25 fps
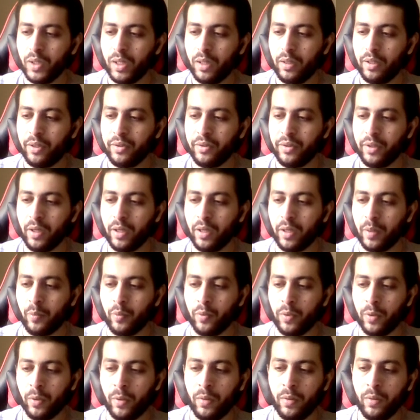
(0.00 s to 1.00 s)
in the Arab
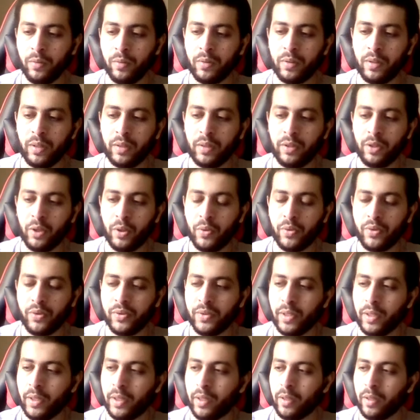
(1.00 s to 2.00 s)
world that
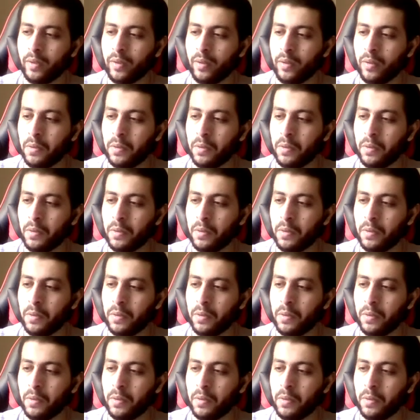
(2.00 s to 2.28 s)
goes like,